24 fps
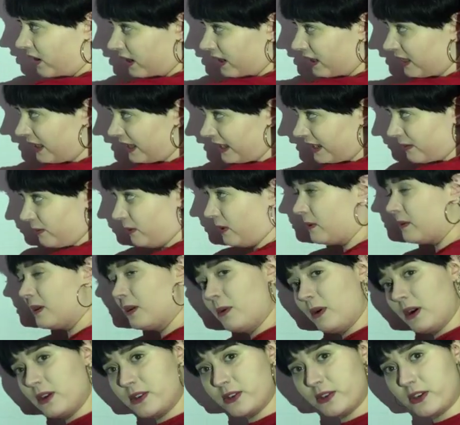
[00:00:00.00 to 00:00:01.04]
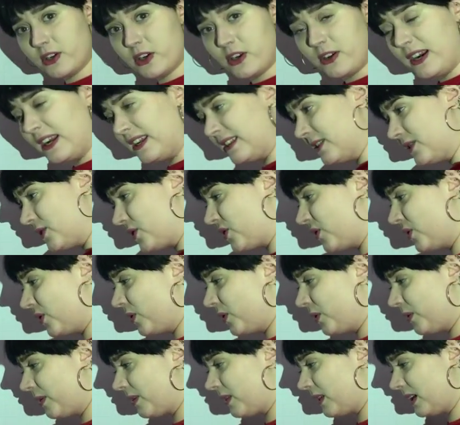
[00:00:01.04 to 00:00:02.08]
Or like when we want to correct the
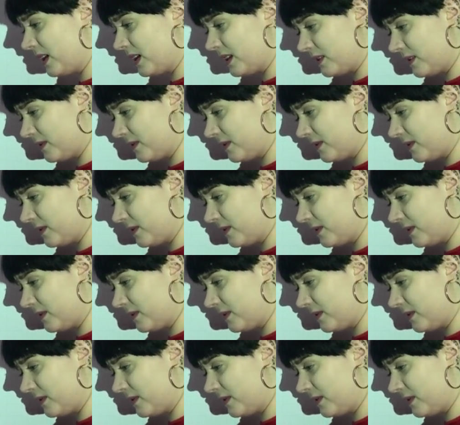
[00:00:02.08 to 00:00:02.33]
truth